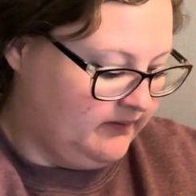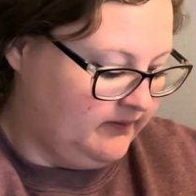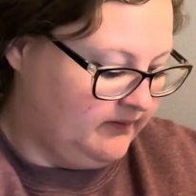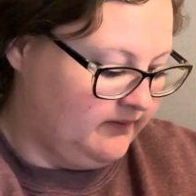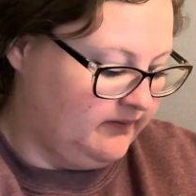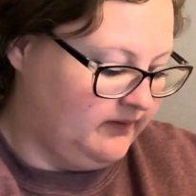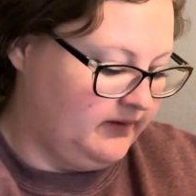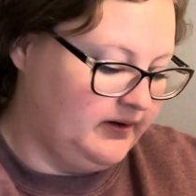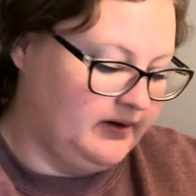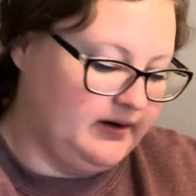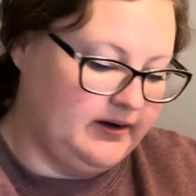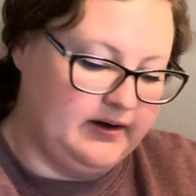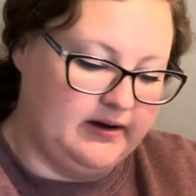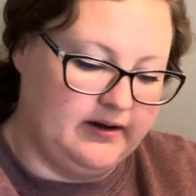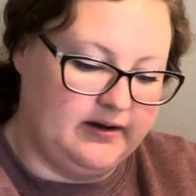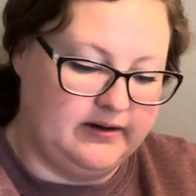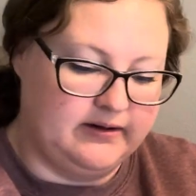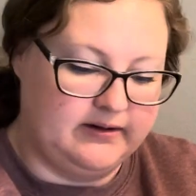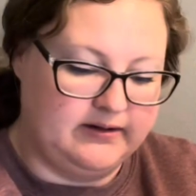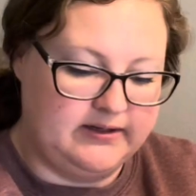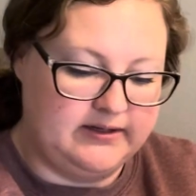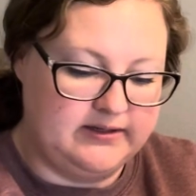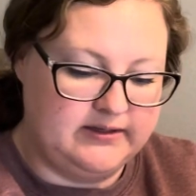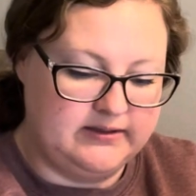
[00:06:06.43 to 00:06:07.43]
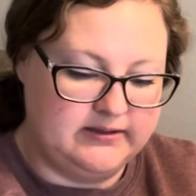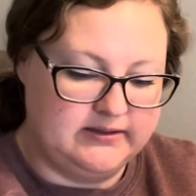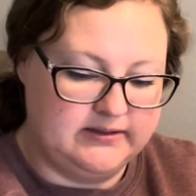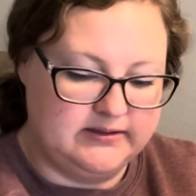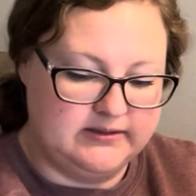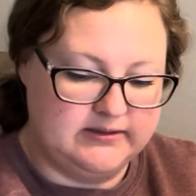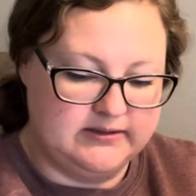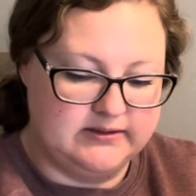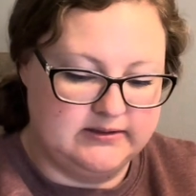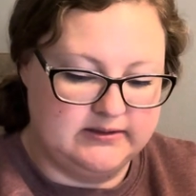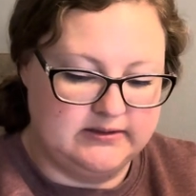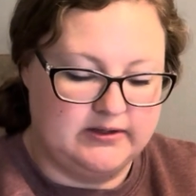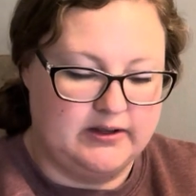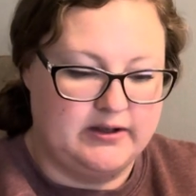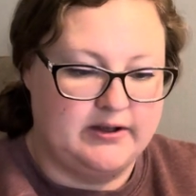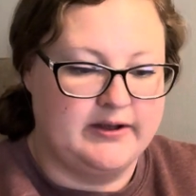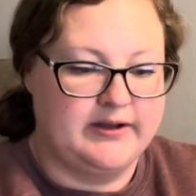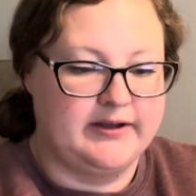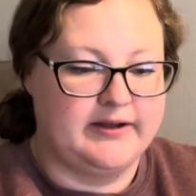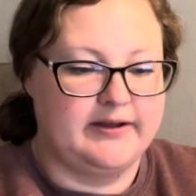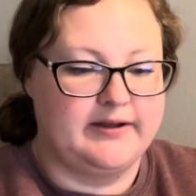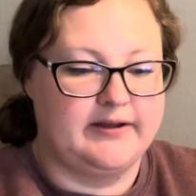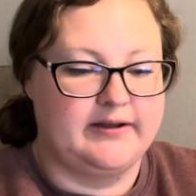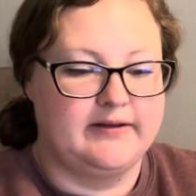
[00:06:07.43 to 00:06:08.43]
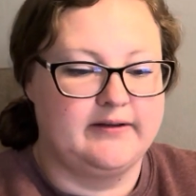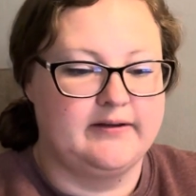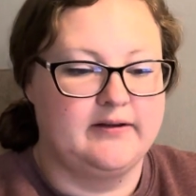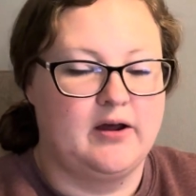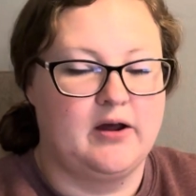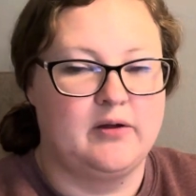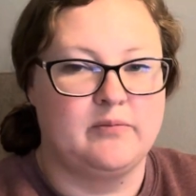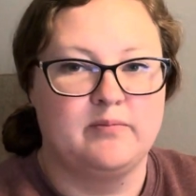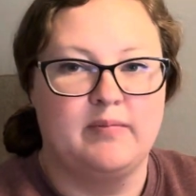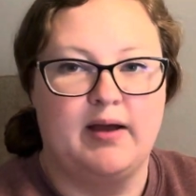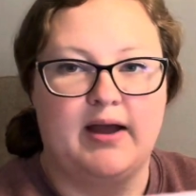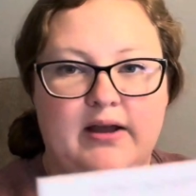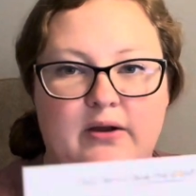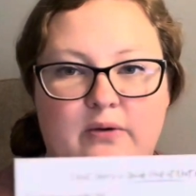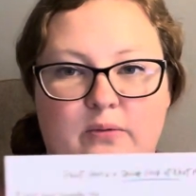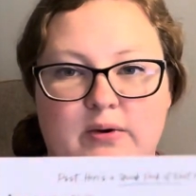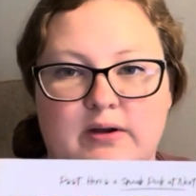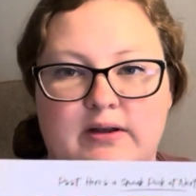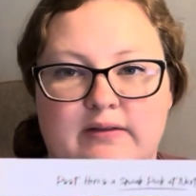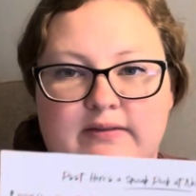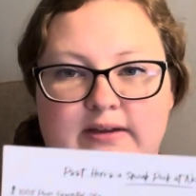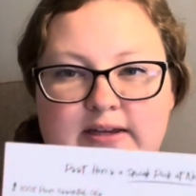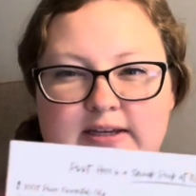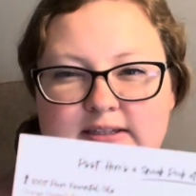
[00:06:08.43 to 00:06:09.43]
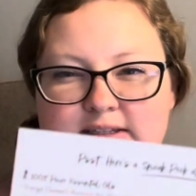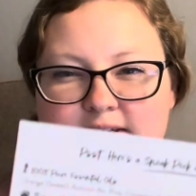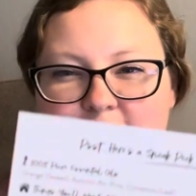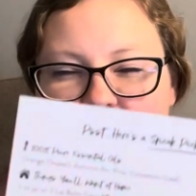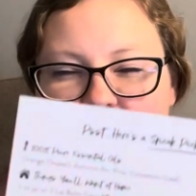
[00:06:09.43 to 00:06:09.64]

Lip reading: Very nice. On back of one of these, it